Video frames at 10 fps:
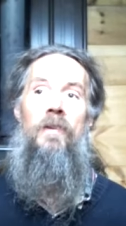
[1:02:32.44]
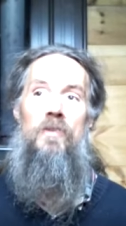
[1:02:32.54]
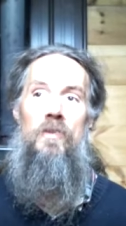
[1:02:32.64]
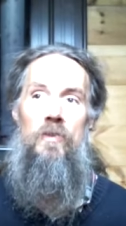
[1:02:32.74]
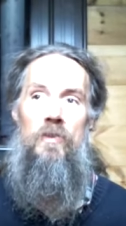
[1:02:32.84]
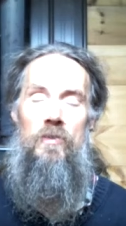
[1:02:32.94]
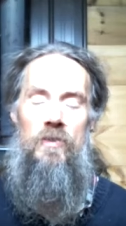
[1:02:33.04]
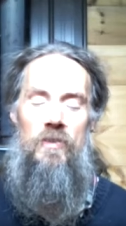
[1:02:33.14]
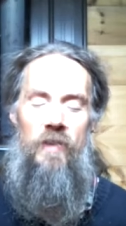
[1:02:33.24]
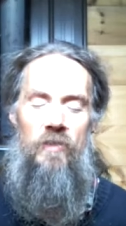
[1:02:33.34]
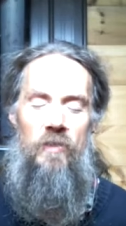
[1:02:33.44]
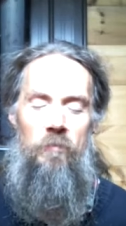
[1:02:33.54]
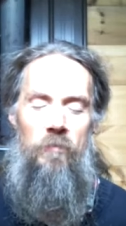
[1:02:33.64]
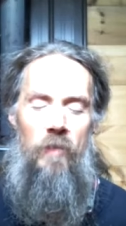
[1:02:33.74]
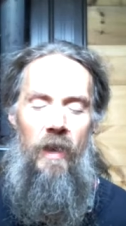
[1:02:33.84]
So you just have
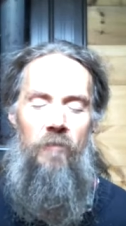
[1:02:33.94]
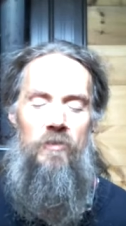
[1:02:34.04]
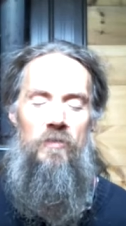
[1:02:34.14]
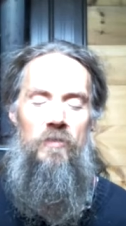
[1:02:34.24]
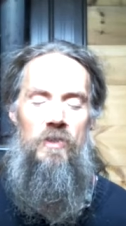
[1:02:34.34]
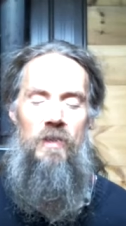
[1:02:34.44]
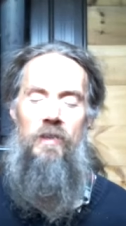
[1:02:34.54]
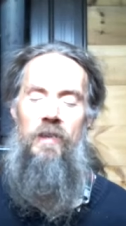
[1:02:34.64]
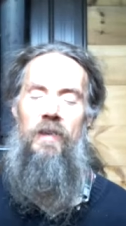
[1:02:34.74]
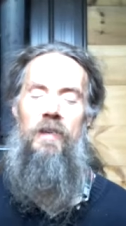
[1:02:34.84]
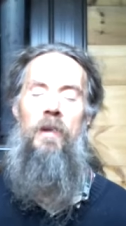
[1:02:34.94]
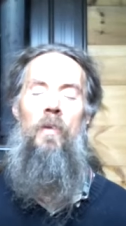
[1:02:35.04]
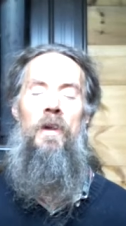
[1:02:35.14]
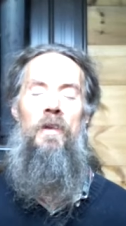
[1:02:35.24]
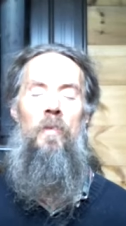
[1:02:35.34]
to have sufficient clarity
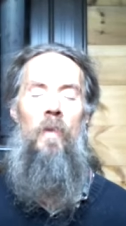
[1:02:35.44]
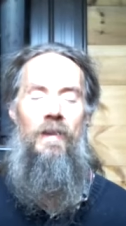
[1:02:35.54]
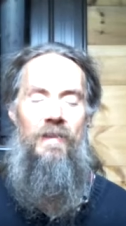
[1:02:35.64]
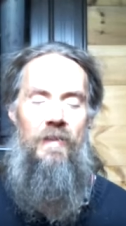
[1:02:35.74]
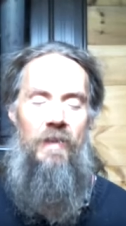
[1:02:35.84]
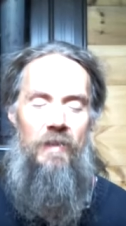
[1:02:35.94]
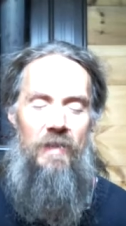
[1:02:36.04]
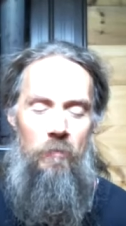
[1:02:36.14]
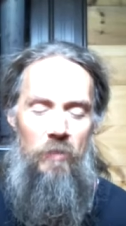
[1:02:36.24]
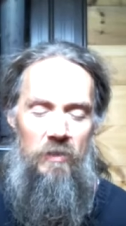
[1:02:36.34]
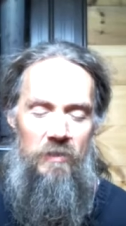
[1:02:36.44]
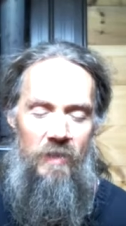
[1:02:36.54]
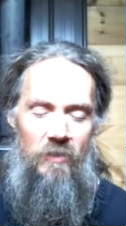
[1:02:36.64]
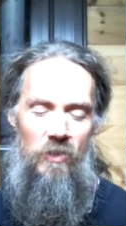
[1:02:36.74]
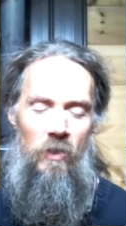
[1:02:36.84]
about what you want and then keep your
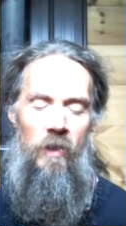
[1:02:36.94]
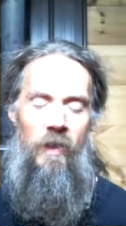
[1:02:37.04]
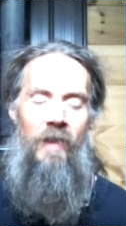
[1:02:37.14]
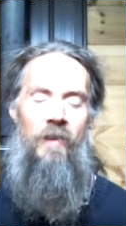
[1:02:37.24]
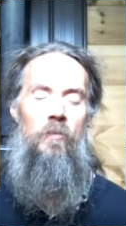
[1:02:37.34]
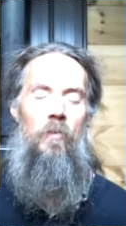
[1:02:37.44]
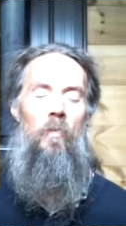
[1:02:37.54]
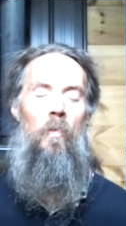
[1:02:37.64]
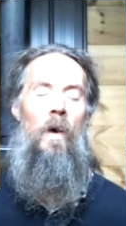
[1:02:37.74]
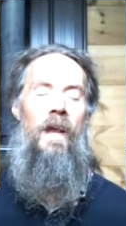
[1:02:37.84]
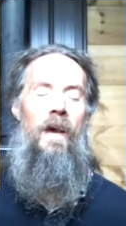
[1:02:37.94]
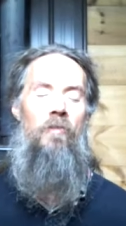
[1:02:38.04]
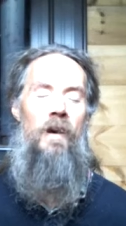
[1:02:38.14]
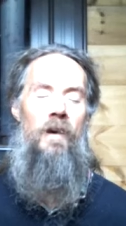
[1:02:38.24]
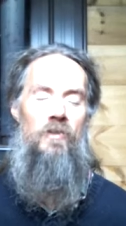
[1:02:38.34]
attention on it. And
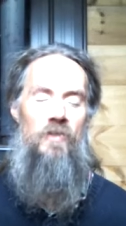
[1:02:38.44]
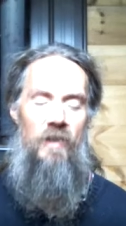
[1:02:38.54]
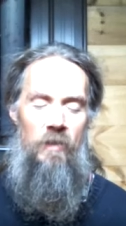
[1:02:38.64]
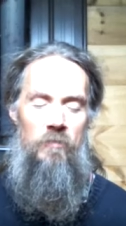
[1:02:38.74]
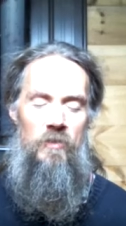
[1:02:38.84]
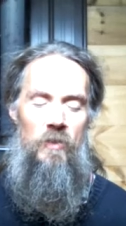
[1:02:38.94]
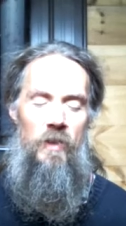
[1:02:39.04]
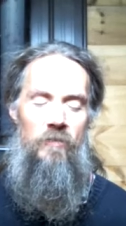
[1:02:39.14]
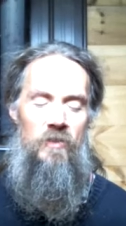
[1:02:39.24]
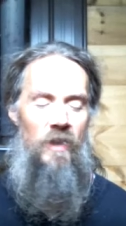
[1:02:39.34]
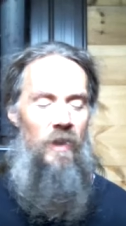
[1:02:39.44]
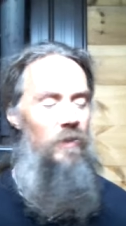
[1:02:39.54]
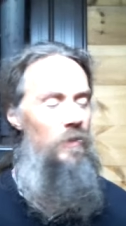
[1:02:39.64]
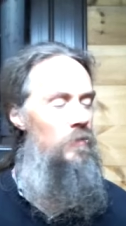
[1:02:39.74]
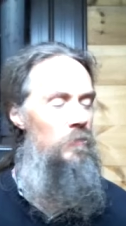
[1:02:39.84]
whatever else comes, you have to
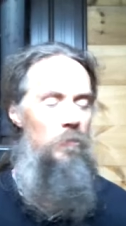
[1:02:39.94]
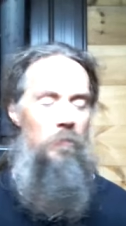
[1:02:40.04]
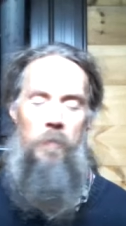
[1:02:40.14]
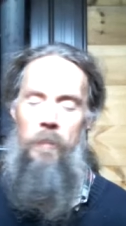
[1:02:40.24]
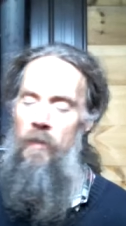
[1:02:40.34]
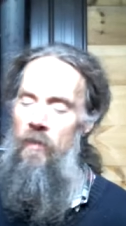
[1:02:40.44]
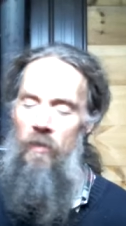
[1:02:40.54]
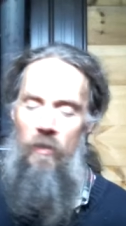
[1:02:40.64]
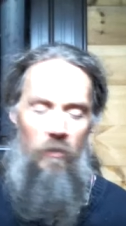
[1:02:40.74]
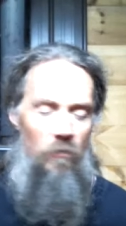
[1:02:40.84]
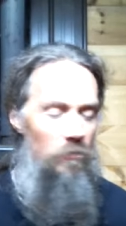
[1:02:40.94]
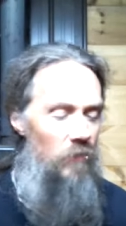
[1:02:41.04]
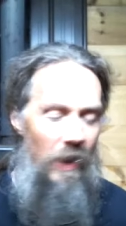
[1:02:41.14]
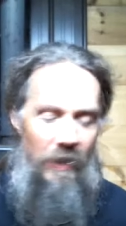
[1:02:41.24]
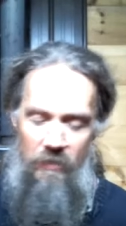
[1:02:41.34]
say,
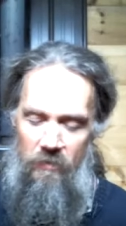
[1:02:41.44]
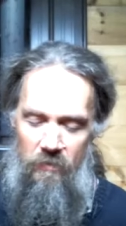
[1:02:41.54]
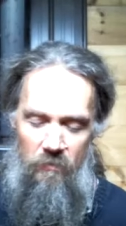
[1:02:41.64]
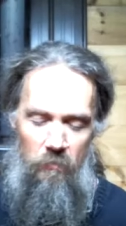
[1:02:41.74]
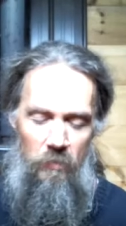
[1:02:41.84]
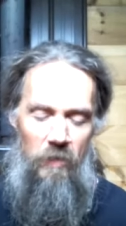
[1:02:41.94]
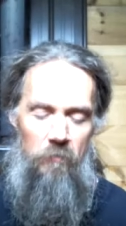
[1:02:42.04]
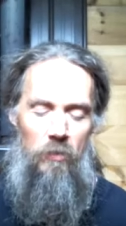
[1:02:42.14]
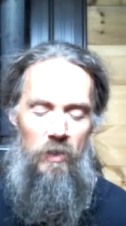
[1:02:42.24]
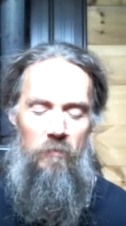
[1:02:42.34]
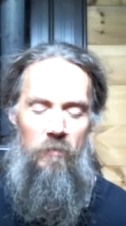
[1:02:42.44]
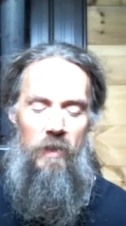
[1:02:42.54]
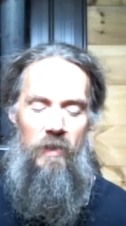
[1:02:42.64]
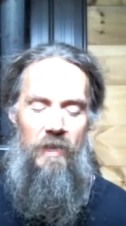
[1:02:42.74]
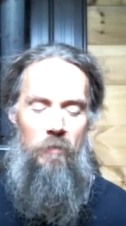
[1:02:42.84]
fine, but I'm putting
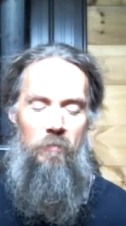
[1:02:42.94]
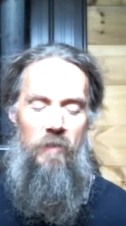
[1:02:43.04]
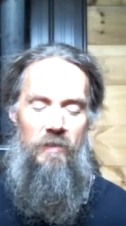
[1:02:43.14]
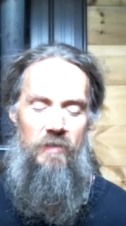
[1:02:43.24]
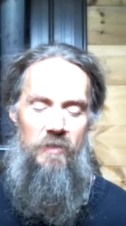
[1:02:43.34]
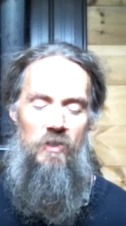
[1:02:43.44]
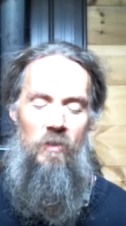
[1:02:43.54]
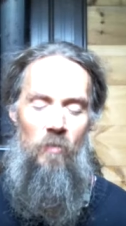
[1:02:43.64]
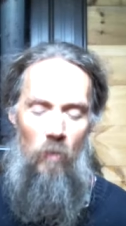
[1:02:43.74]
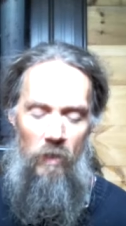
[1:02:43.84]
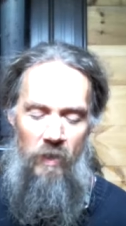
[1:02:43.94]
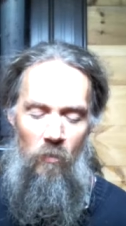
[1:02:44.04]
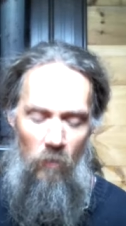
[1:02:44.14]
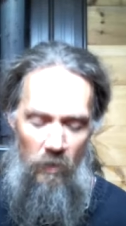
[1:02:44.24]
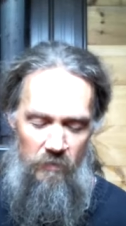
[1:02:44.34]
my keeping my attention on what I
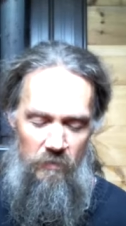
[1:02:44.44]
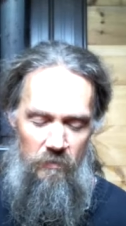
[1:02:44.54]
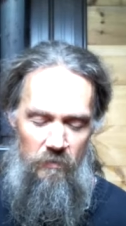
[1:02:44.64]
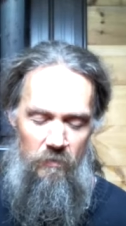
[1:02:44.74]
want.